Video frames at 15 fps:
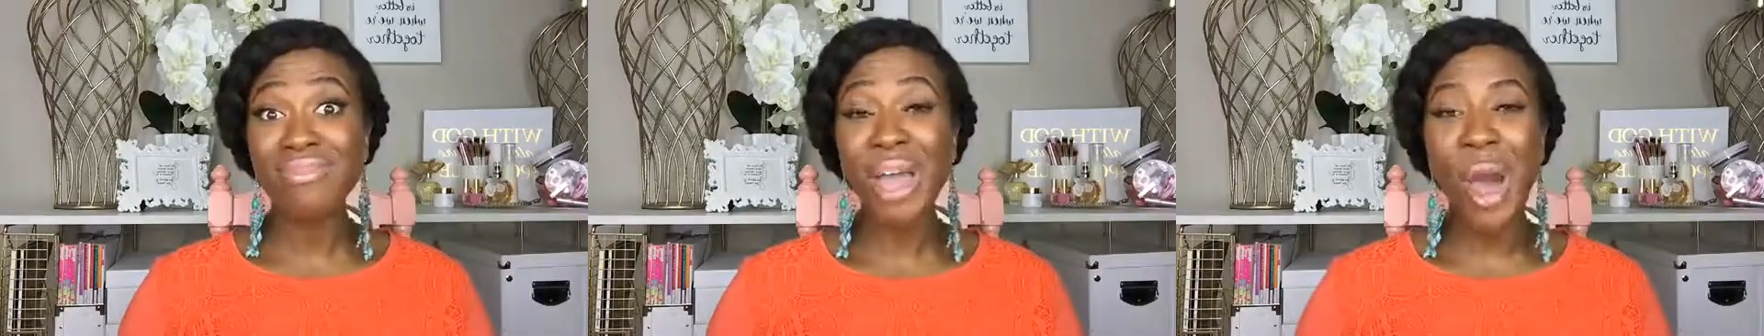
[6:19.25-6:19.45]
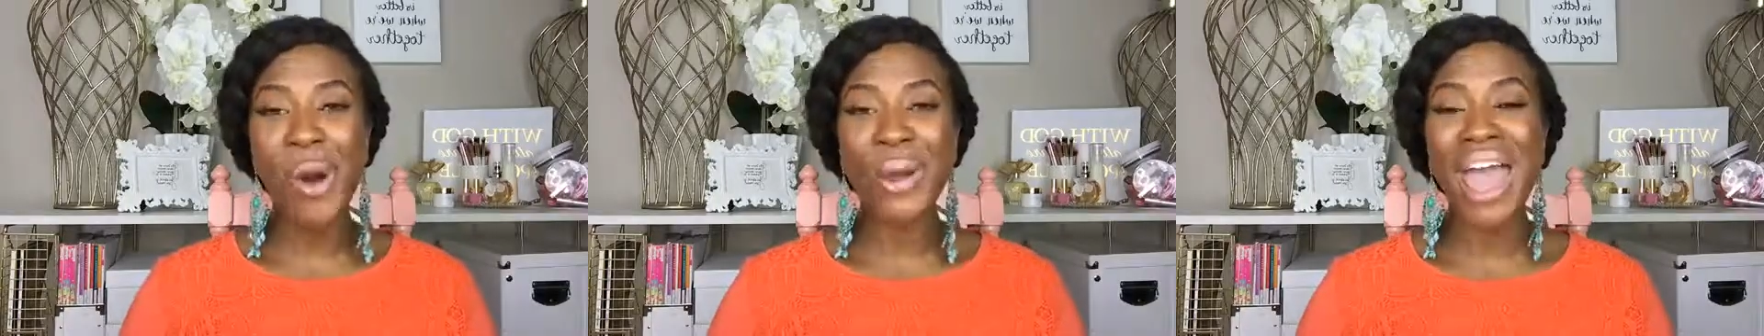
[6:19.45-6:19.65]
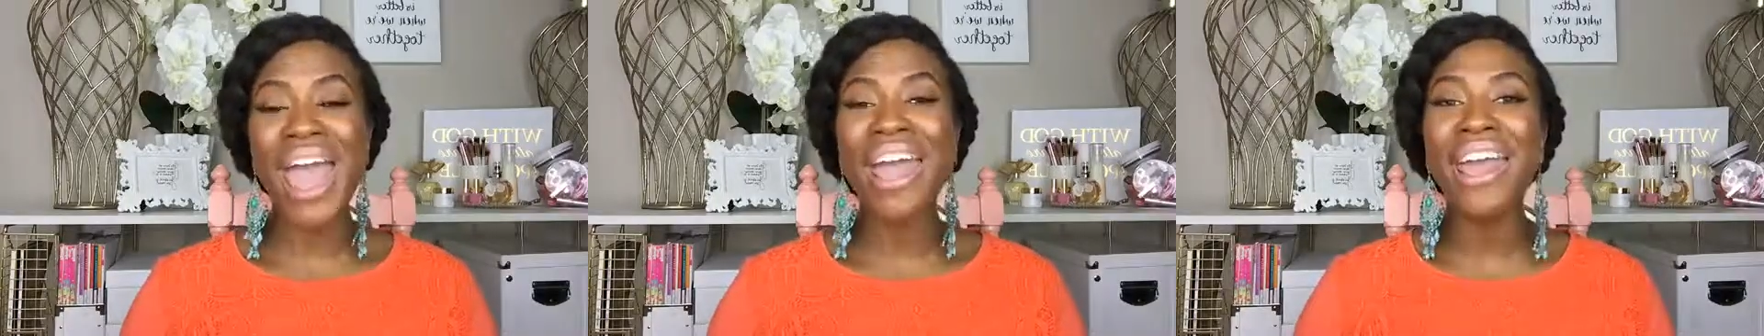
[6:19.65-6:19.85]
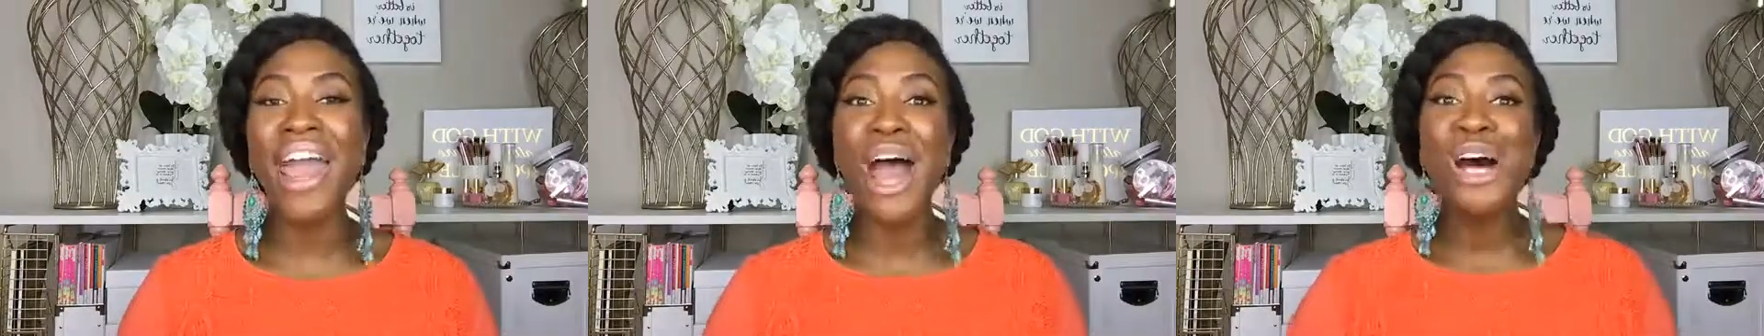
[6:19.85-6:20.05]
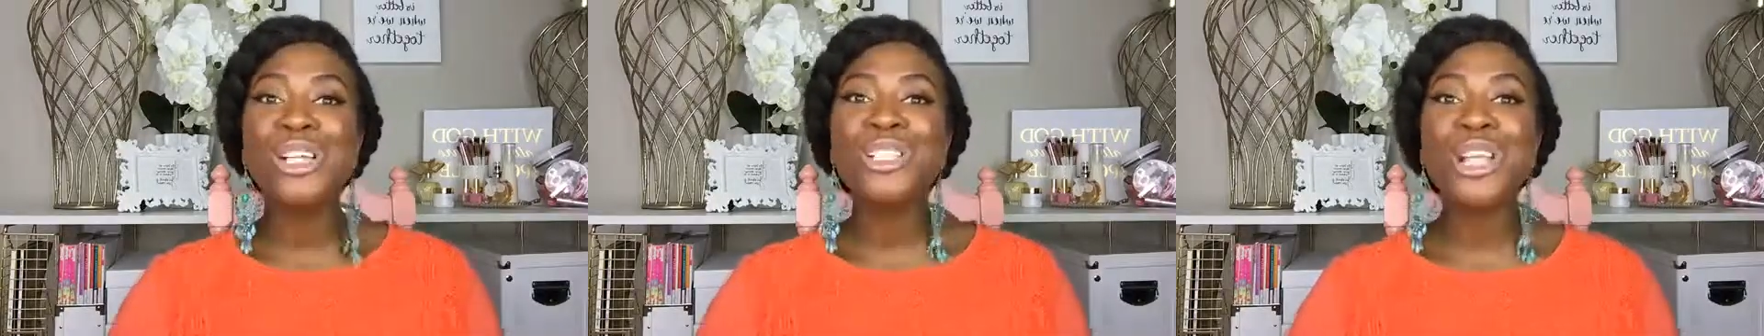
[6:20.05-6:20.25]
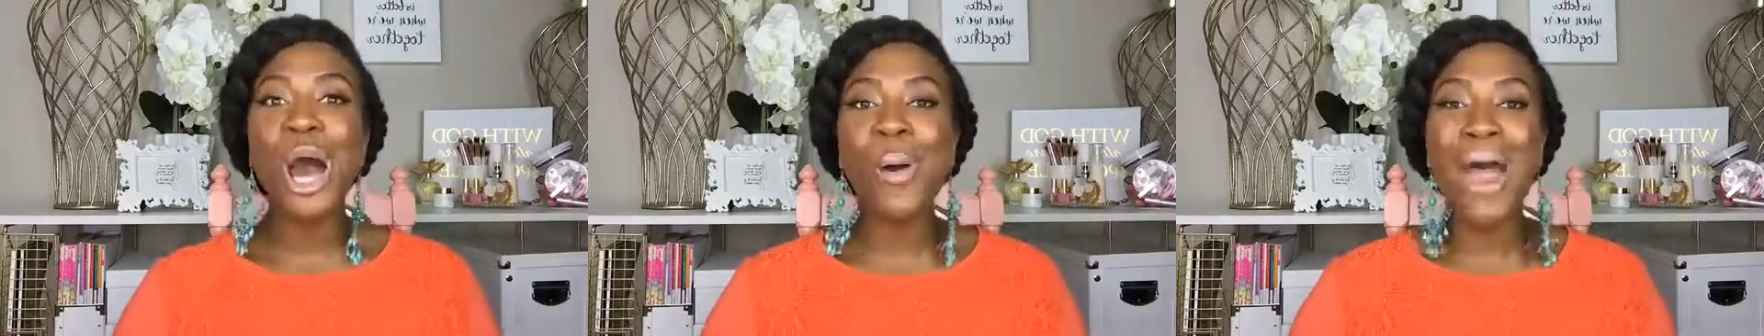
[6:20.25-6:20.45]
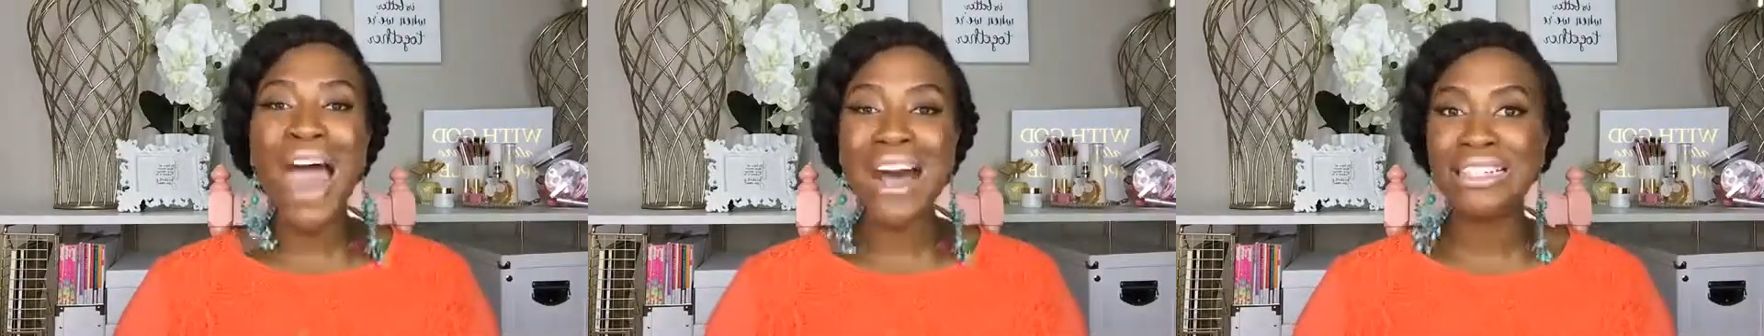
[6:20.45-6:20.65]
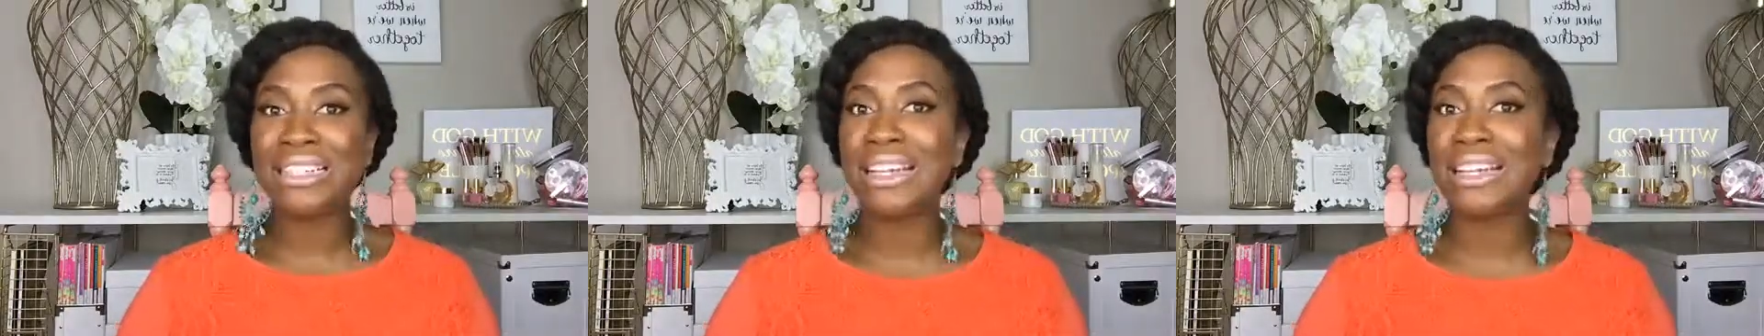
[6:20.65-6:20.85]
Okay, so
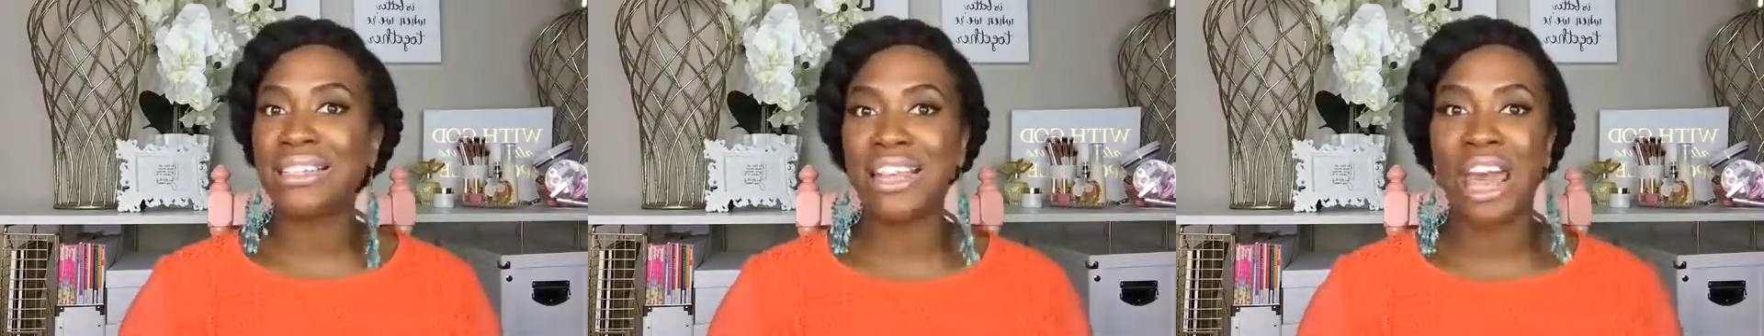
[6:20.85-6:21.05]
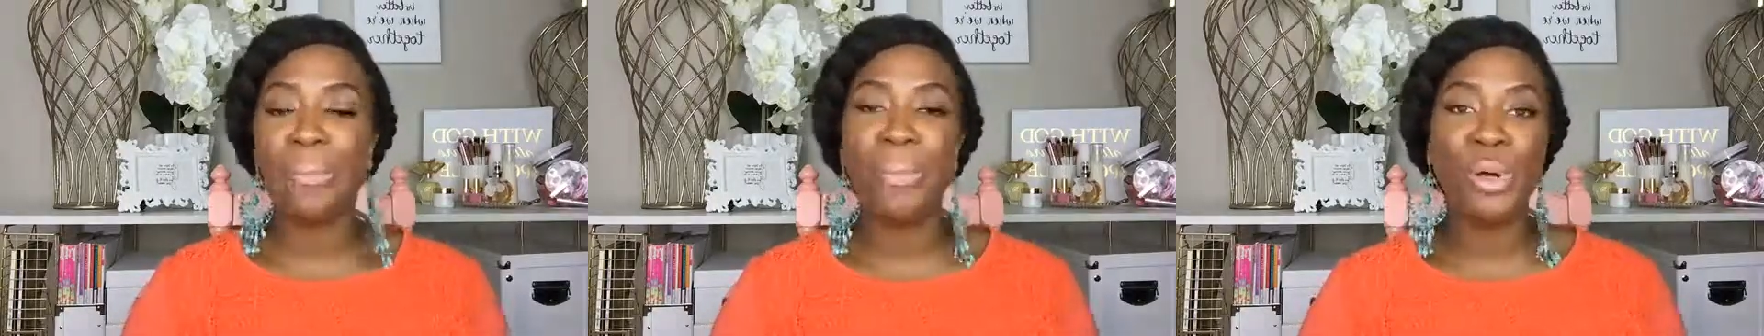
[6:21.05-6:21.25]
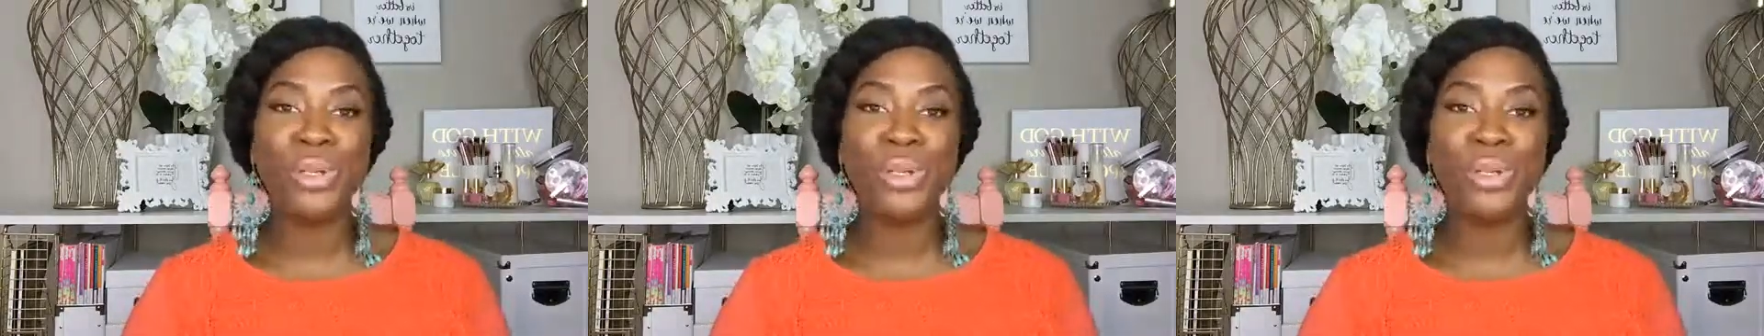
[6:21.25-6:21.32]
as an example,